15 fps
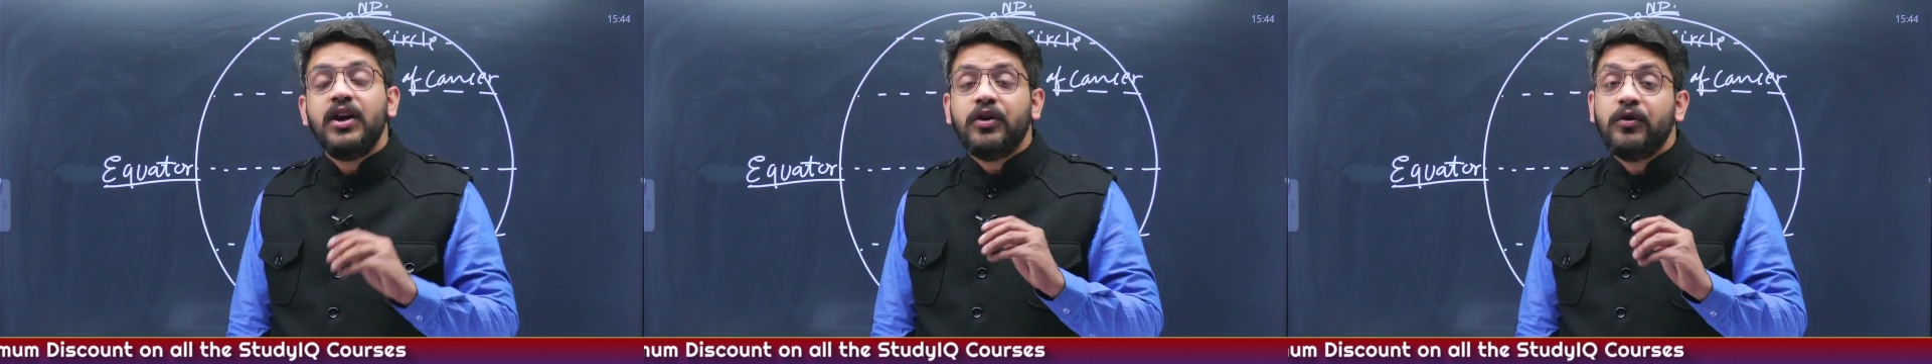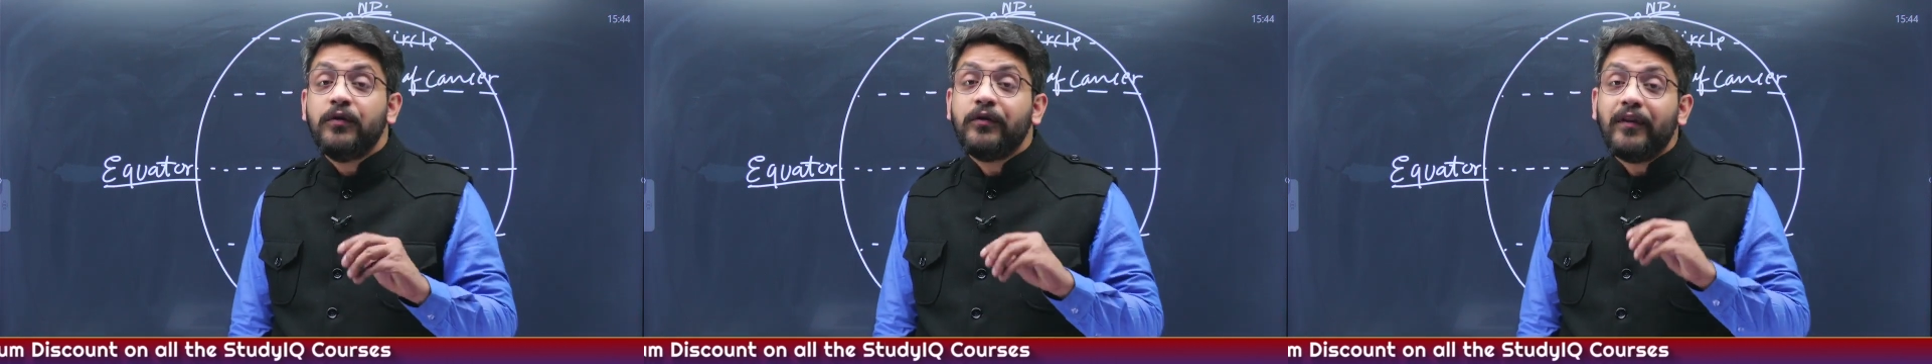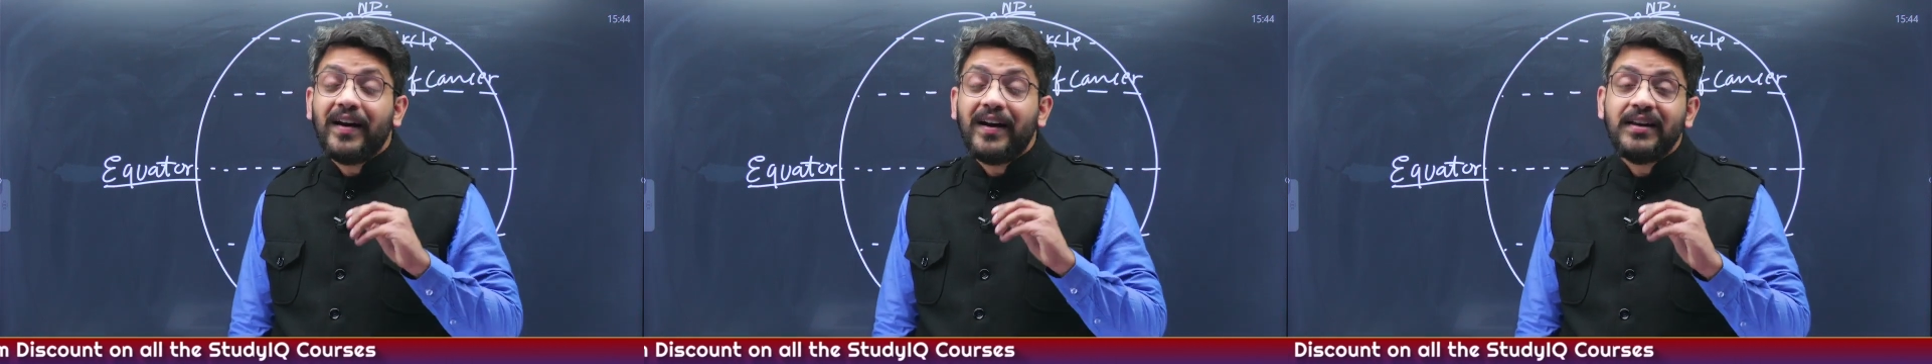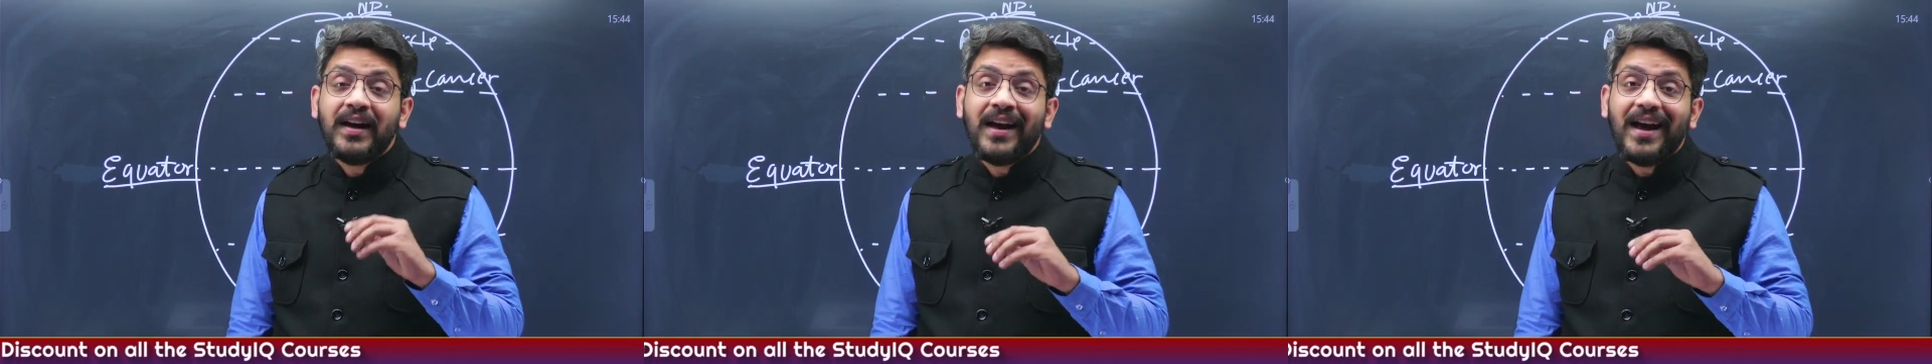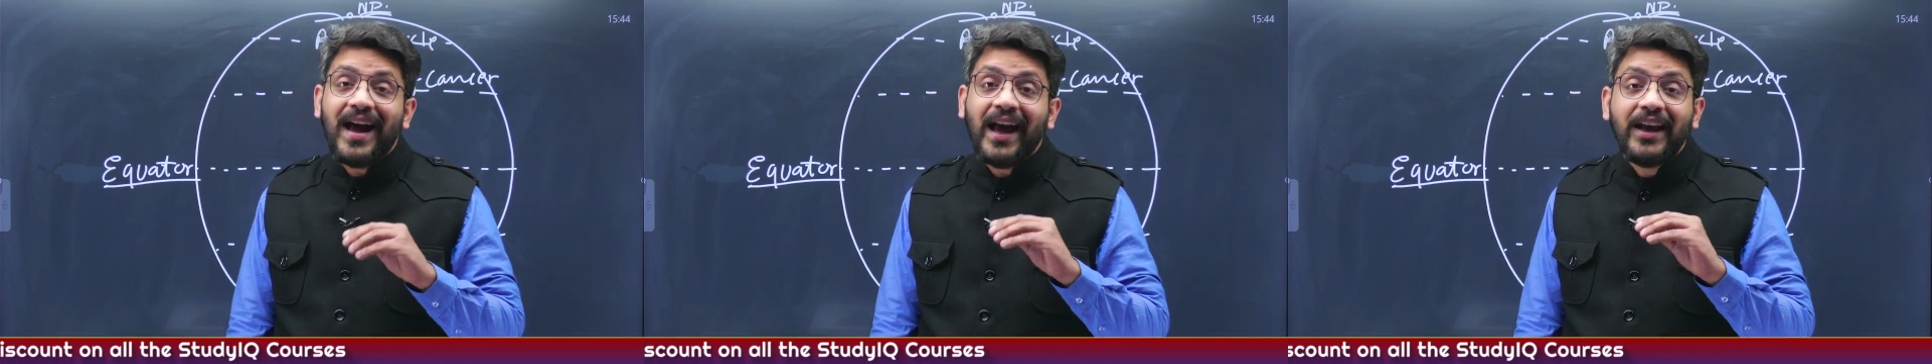to find
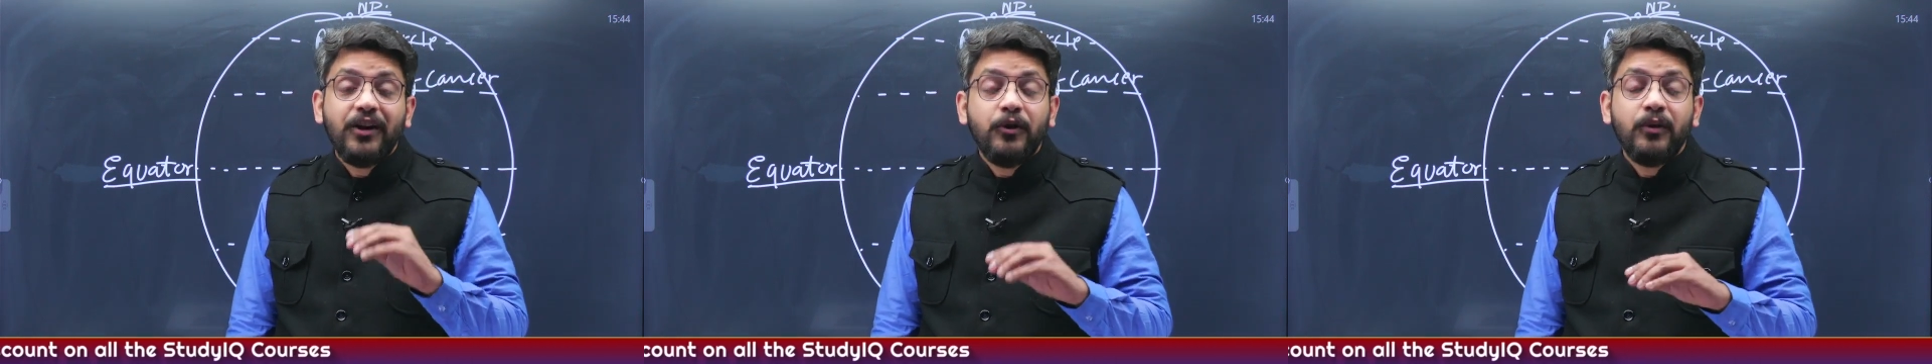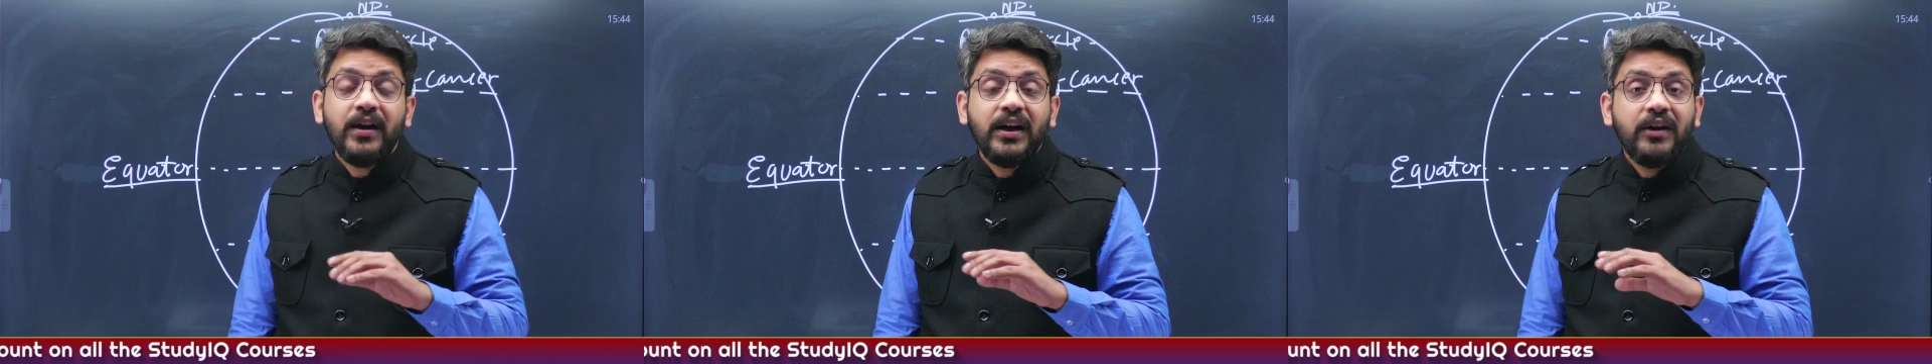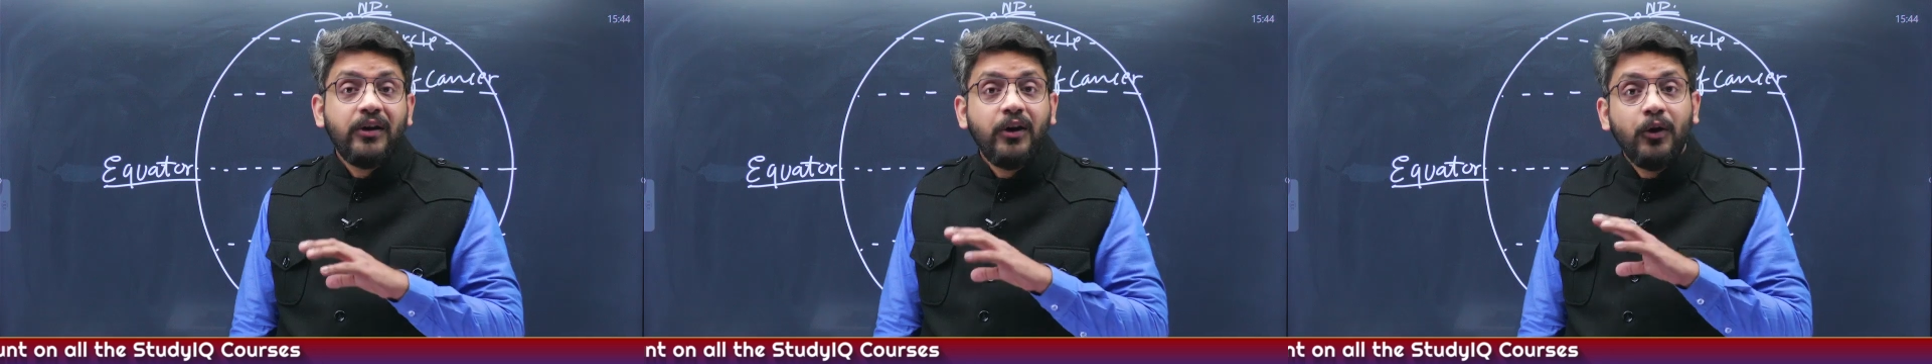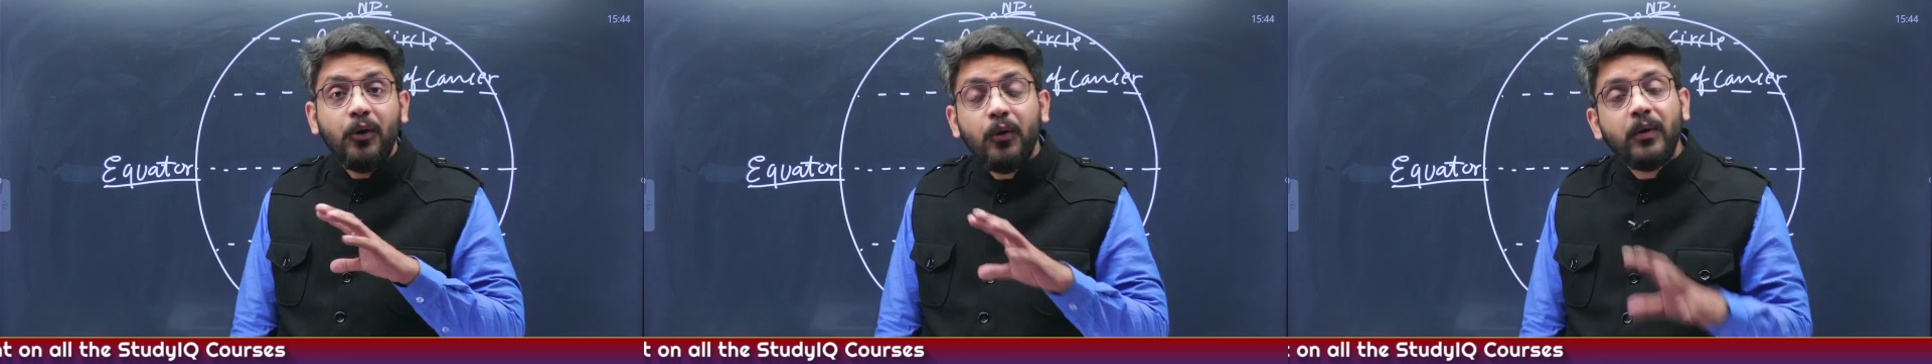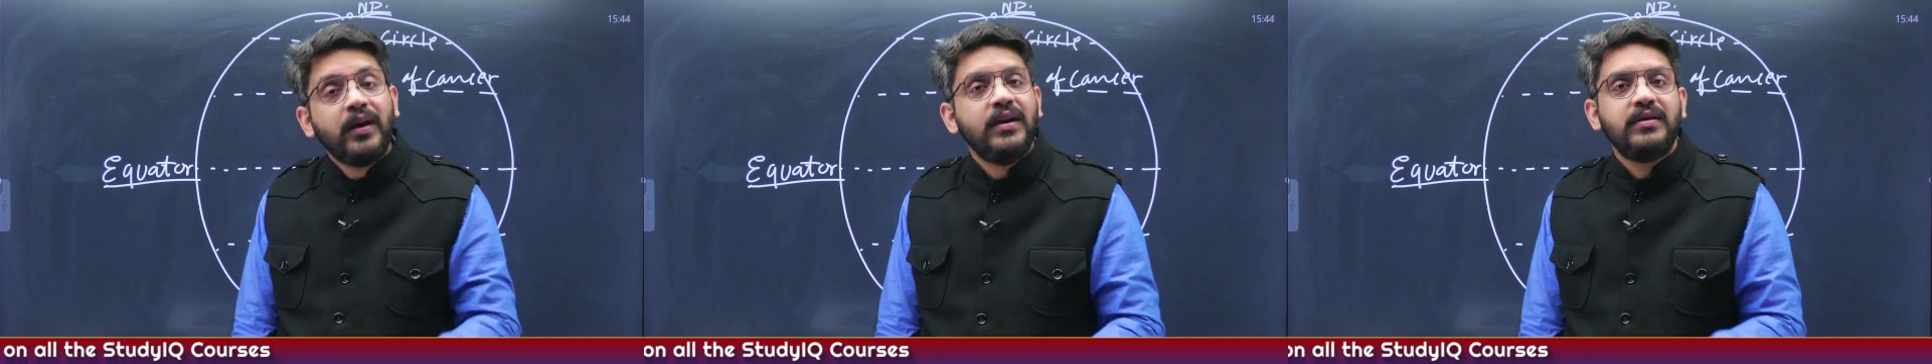the accurate
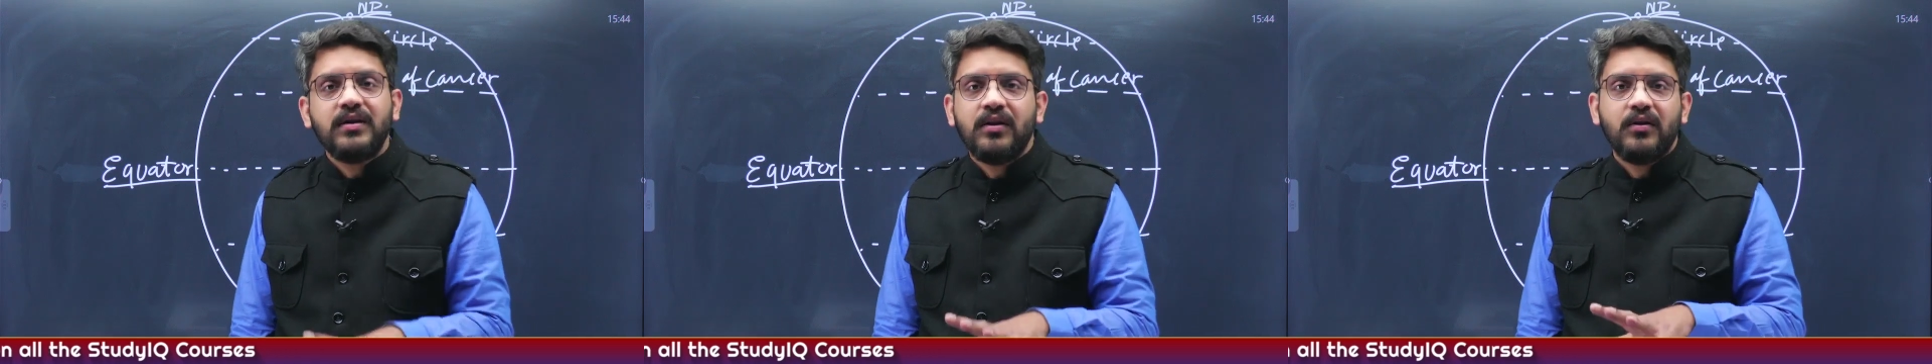location